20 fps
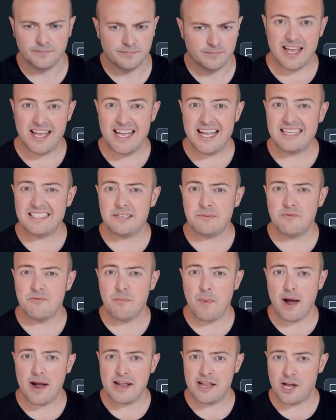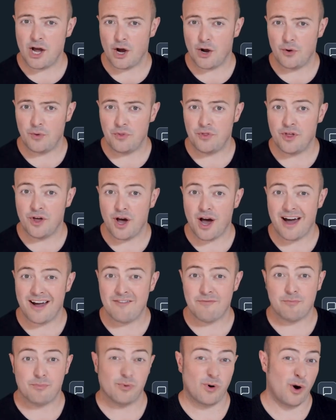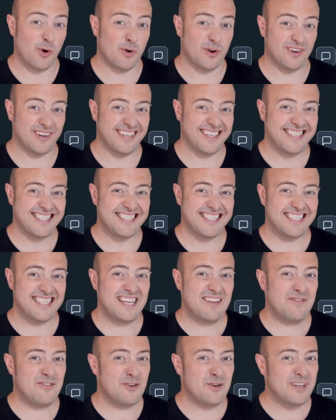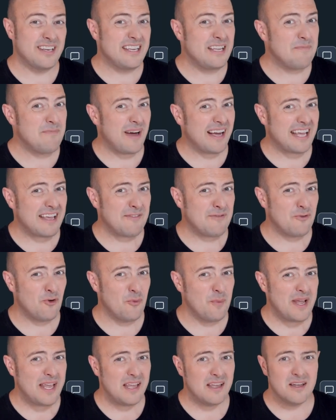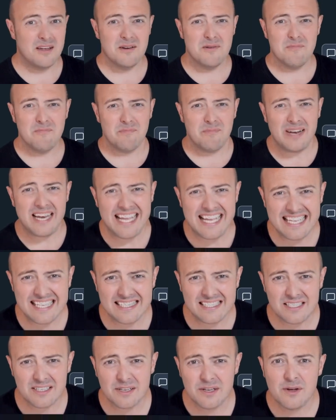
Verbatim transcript: Here's some of my code that I've broken See if you can debug it for me. Please.